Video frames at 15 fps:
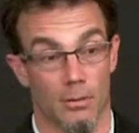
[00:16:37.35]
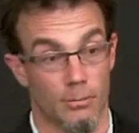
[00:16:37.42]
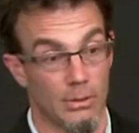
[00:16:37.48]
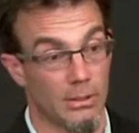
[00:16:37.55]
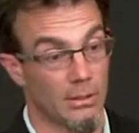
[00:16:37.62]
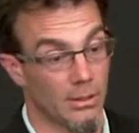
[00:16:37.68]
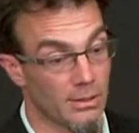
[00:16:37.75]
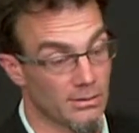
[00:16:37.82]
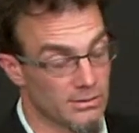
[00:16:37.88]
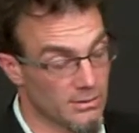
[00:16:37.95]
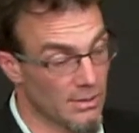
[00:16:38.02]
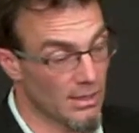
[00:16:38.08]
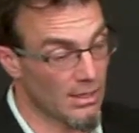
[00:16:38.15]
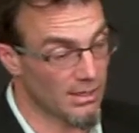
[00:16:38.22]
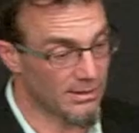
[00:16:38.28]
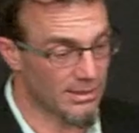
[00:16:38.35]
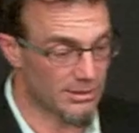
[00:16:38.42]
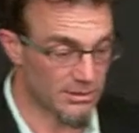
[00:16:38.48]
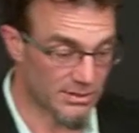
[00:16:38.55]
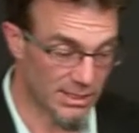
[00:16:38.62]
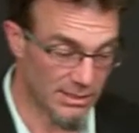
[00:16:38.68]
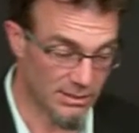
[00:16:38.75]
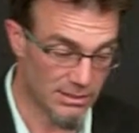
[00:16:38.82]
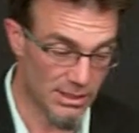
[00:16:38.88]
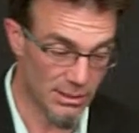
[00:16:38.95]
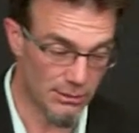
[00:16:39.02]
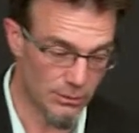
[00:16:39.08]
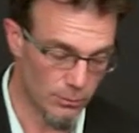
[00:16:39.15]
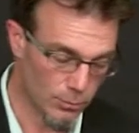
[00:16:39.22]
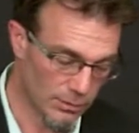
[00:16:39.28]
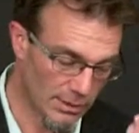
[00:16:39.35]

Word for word: because they just continued